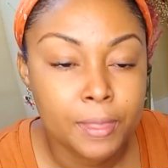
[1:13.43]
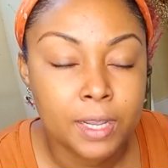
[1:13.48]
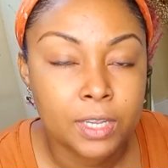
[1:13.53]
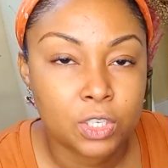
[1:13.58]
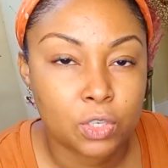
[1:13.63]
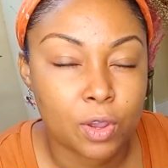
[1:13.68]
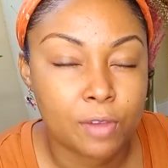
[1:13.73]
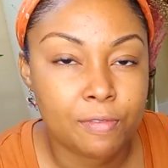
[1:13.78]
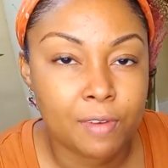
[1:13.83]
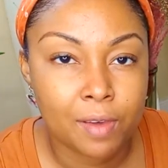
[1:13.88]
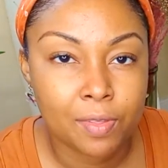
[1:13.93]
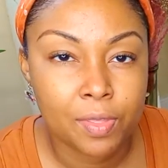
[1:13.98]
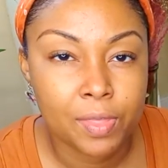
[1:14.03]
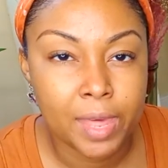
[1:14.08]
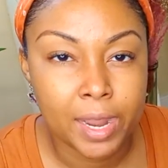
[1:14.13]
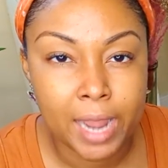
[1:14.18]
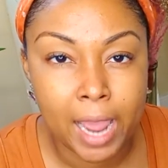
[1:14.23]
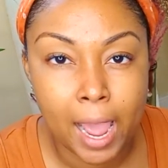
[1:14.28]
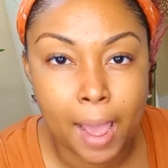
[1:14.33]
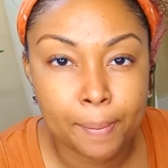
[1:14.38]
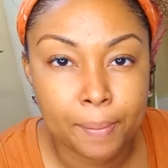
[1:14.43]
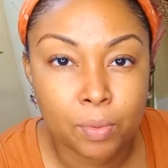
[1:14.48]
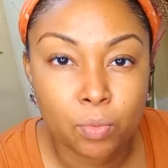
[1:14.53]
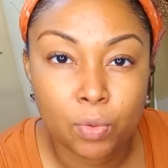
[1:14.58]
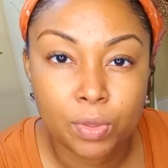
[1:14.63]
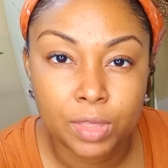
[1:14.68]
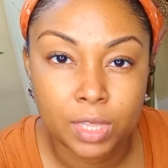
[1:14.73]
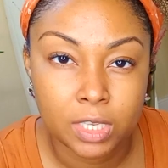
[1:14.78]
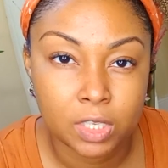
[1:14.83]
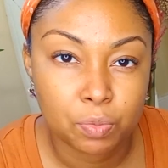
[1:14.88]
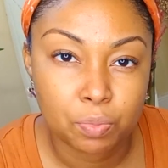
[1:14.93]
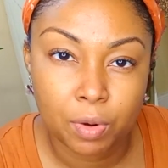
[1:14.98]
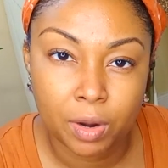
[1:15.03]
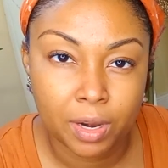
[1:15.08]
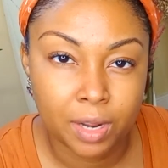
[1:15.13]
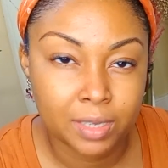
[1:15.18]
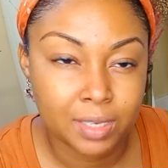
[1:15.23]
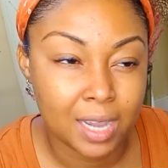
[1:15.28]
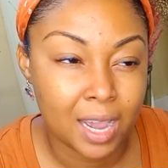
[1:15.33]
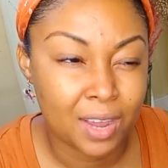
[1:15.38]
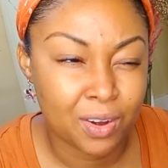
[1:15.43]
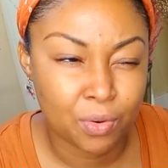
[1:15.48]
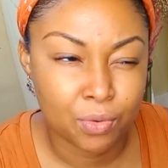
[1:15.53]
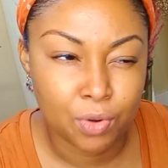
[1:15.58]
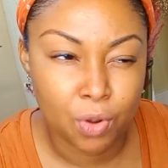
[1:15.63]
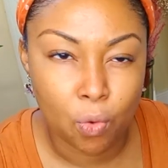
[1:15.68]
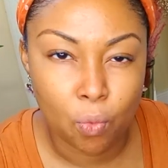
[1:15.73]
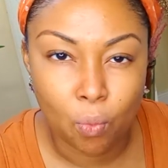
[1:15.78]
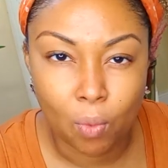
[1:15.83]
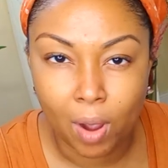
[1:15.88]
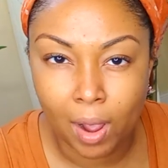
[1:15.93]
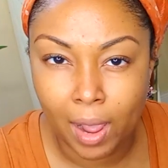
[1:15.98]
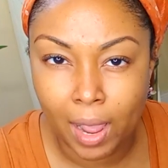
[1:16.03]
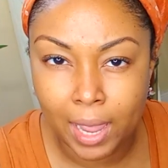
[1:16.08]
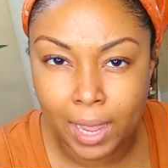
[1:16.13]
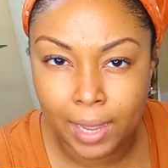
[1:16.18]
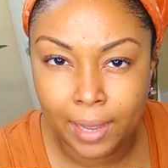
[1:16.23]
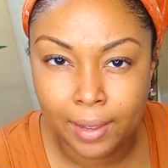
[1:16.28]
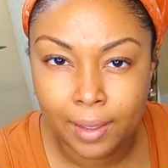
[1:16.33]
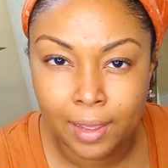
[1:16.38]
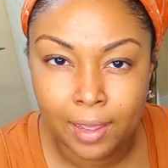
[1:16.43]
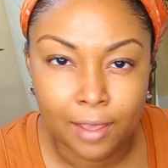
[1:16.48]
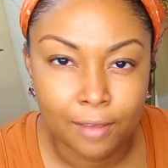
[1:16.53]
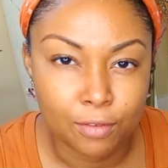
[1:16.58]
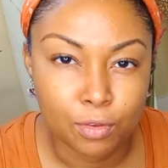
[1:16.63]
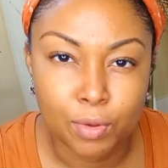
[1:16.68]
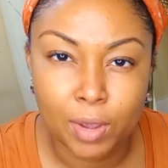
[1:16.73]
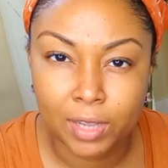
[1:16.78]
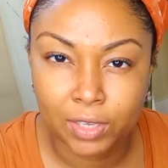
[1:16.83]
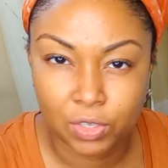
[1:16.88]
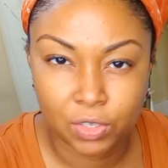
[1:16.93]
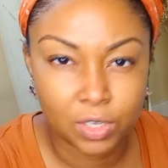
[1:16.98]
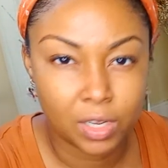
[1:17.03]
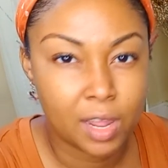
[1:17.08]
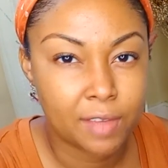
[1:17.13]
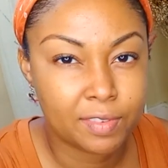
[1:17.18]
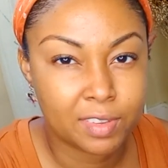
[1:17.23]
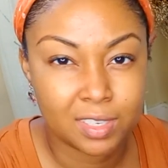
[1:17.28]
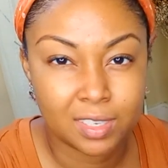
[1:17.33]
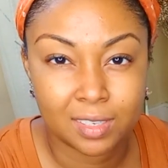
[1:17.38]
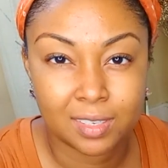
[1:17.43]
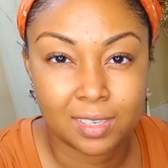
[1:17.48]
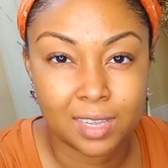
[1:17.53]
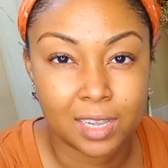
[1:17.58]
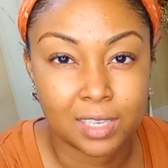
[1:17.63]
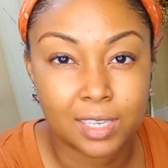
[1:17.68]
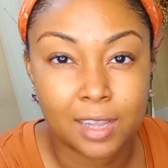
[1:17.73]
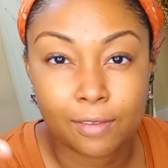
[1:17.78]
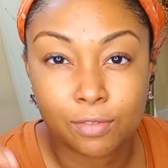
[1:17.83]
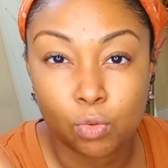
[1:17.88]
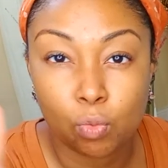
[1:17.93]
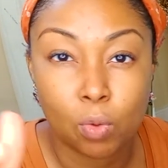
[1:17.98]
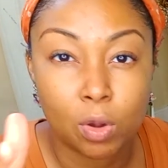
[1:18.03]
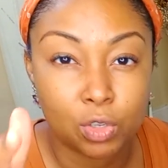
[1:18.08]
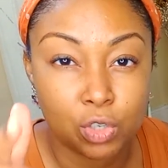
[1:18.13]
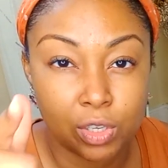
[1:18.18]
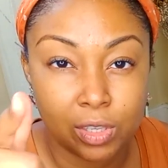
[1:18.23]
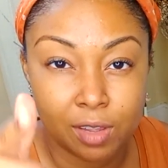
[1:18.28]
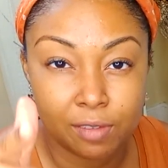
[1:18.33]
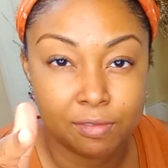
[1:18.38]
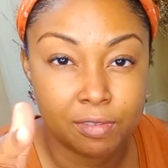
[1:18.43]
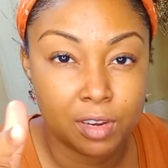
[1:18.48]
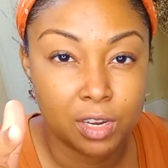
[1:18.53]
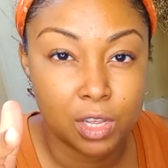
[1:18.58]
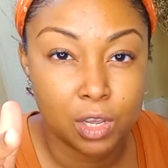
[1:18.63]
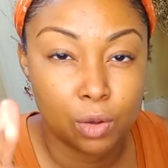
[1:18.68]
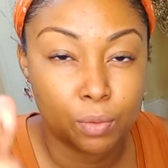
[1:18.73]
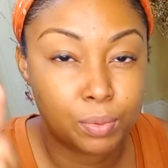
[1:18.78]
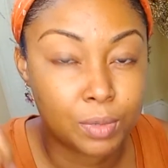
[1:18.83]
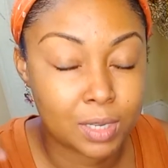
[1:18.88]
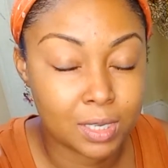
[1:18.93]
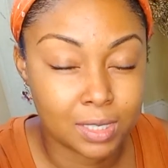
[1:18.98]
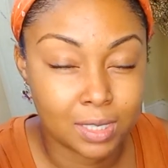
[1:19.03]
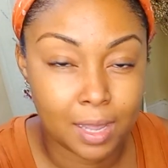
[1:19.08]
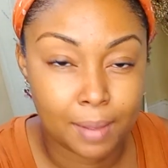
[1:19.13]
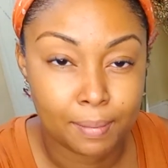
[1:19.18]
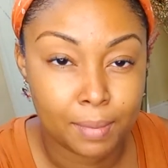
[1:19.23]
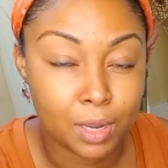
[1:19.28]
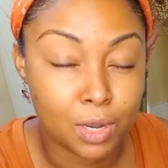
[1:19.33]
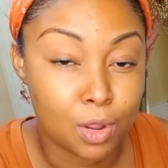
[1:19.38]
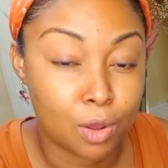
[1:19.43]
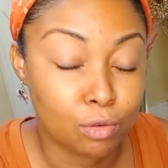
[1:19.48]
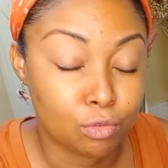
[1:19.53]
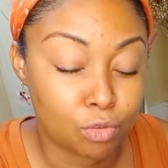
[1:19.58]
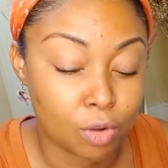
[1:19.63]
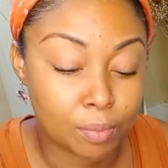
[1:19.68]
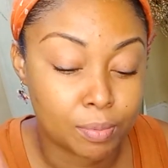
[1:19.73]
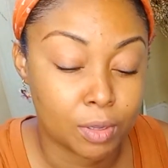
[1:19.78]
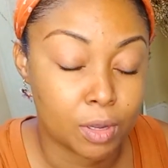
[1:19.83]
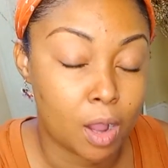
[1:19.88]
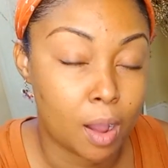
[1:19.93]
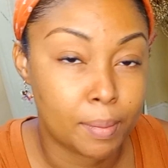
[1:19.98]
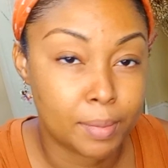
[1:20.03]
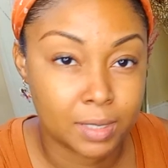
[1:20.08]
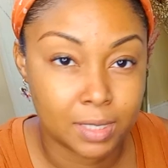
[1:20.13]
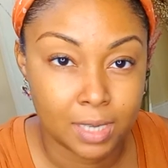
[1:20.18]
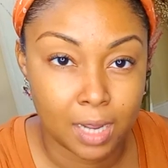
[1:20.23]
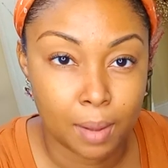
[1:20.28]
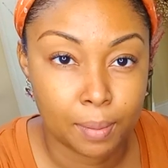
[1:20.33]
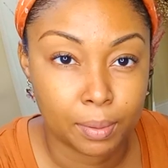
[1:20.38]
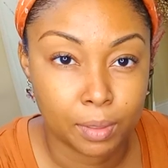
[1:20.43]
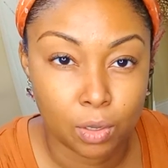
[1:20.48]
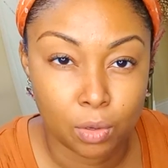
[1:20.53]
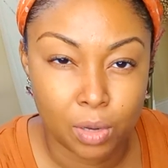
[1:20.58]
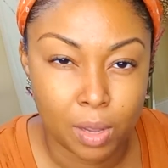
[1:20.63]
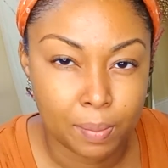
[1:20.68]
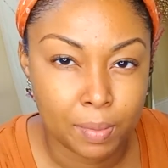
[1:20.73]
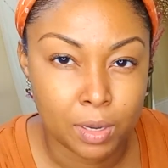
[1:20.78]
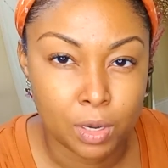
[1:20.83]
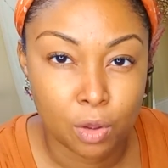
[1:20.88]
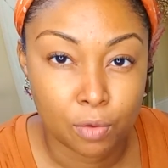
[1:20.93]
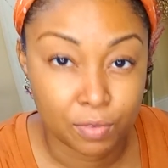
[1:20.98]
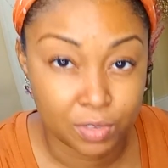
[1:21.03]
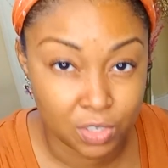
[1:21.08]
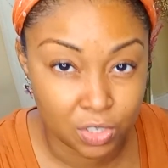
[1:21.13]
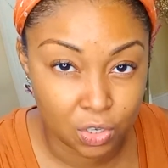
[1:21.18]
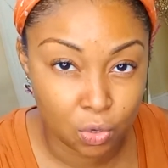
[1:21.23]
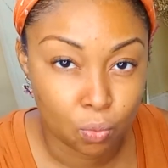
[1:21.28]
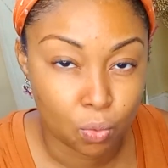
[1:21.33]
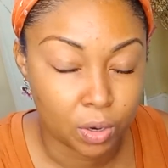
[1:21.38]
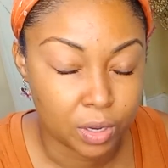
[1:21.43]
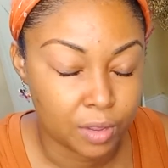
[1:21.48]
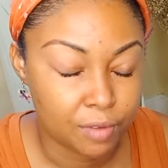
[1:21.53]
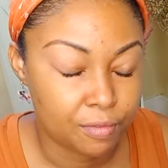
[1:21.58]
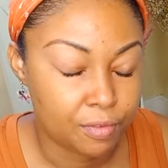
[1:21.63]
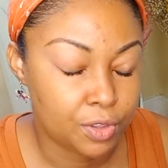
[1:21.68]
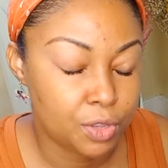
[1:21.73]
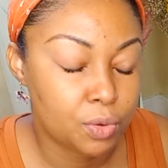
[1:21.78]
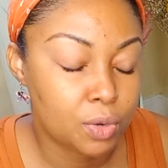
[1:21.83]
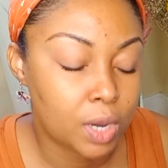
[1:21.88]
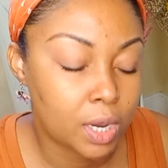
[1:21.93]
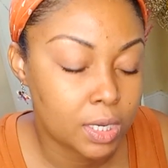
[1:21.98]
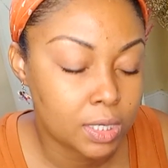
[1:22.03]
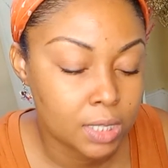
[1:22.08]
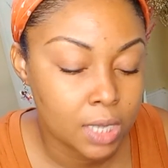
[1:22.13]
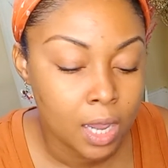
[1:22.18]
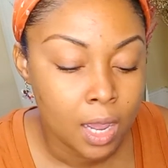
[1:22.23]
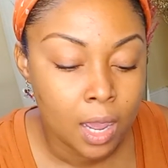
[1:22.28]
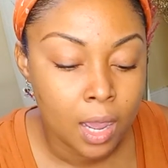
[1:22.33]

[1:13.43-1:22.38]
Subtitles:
So I found that happened with this product. I don't know why. If you guys are still having success after watching that video, please let me know. Drop the comments down below. Let me know if it's still working for you guys.